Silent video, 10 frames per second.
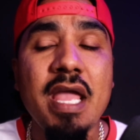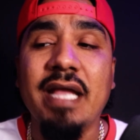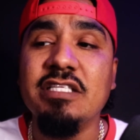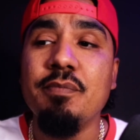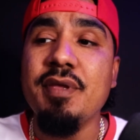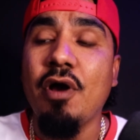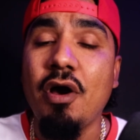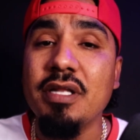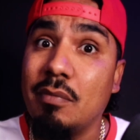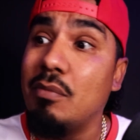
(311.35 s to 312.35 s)
And to be
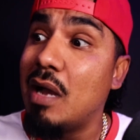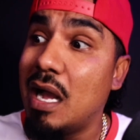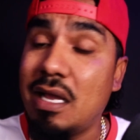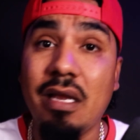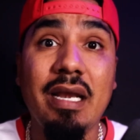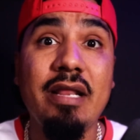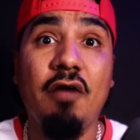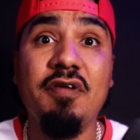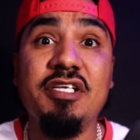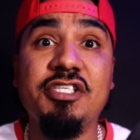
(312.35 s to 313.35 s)
honest, I kind of laid
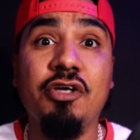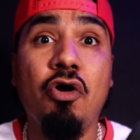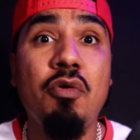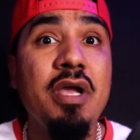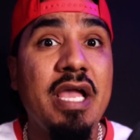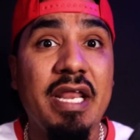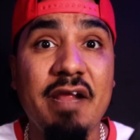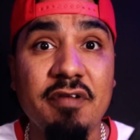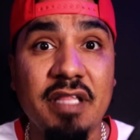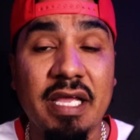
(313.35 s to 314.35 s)
off of his show and
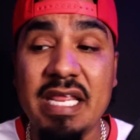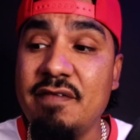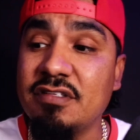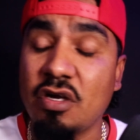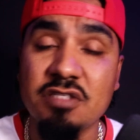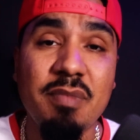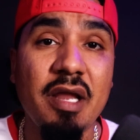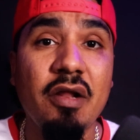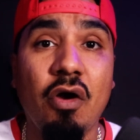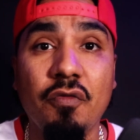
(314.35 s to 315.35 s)
everything. And he even talks
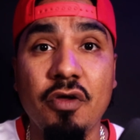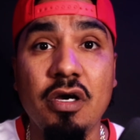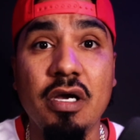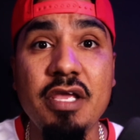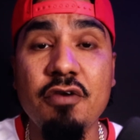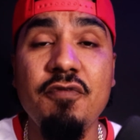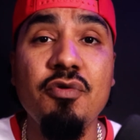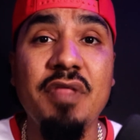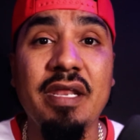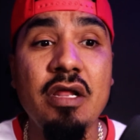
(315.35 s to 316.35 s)
about it on the
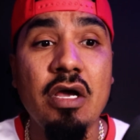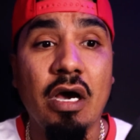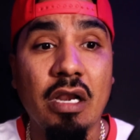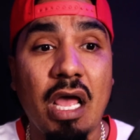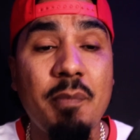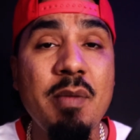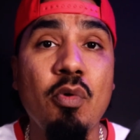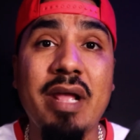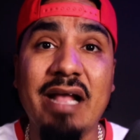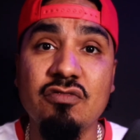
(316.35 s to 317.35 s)
interview that a lot of
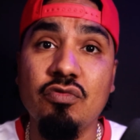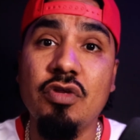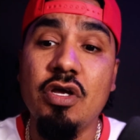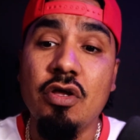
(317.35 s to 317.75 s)
people canceled